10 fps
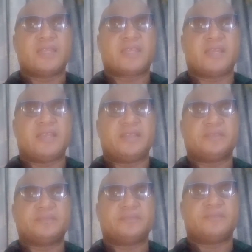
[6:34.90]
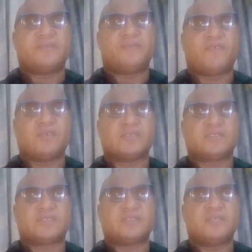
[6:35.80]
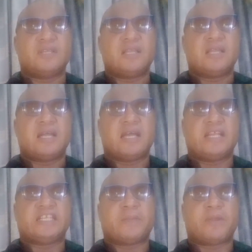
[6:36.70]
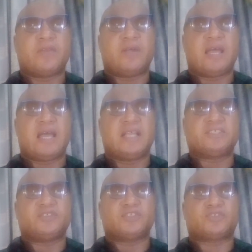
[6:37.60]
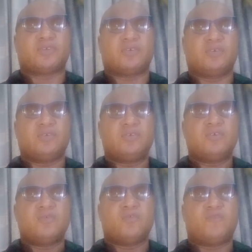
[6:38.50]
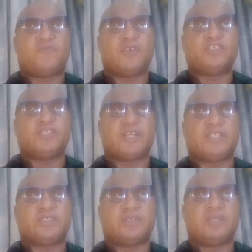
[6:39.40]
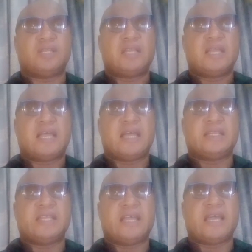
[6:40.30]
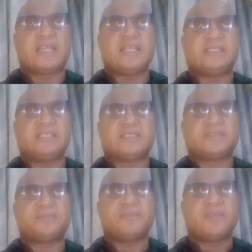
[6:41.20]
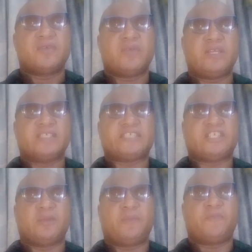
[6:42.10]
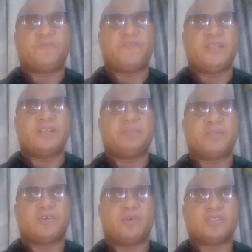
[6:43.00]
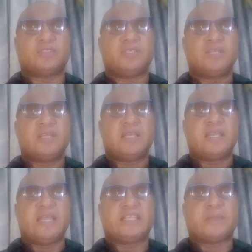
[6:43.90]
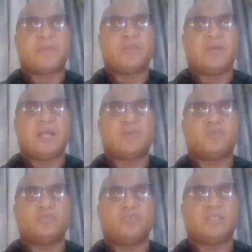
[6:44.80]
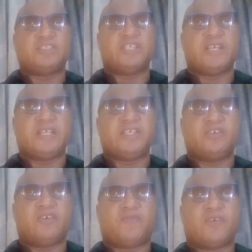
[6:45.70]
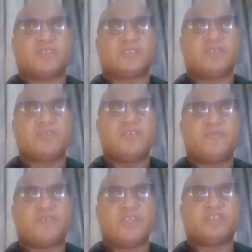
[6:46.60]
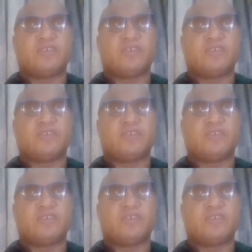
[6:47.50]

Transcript: 3. Funds. An entrepreneur has to struggle with fund generation, and there are cases when the startup failed because entrepreneur could not generate enough funds for its